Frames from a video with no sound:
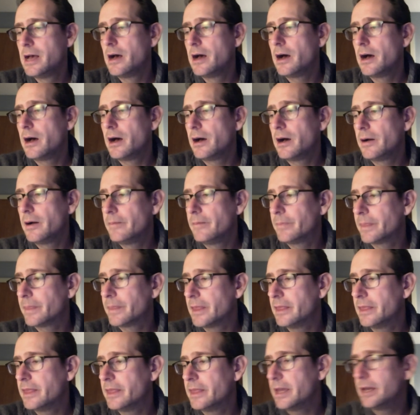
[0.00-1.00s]
um,
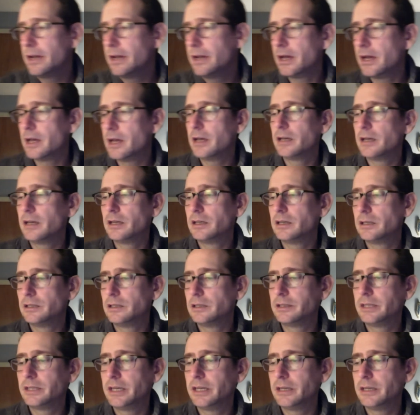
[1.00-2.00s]
that uh,
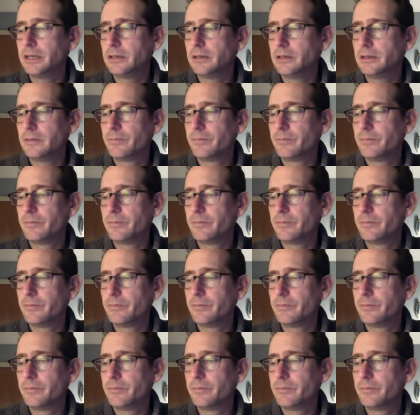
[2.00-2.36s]
that